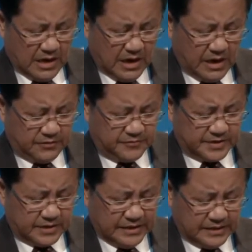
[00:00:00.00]
and
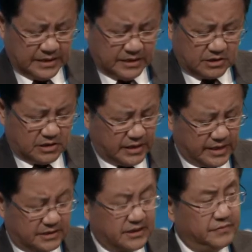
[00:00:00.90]
facilitate
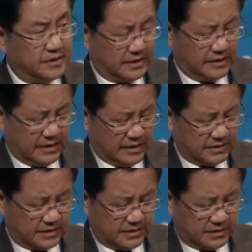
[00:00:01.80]
connectivity and
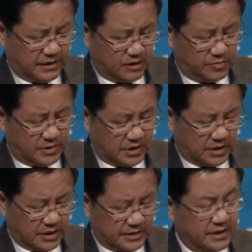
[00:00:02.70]

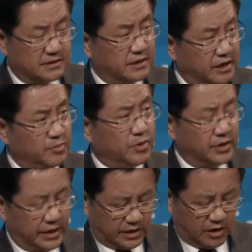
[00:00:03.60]
sustainable
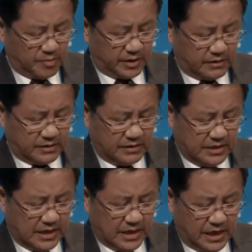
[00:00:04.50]
economic
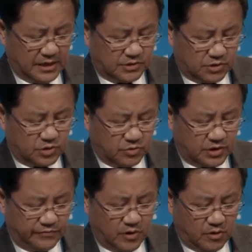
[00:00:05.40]
and social
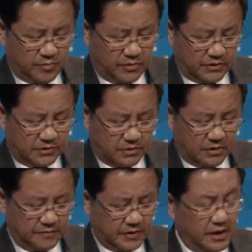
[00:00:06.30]
development
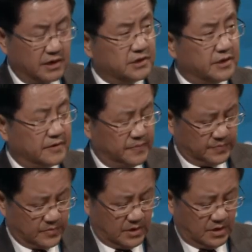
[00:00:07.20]
of the Arctic.
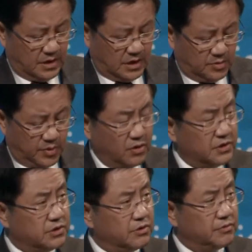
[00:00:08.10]
The polar
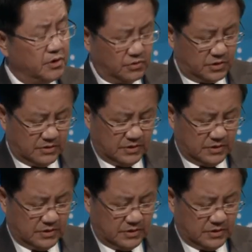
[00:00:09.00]
Silk Road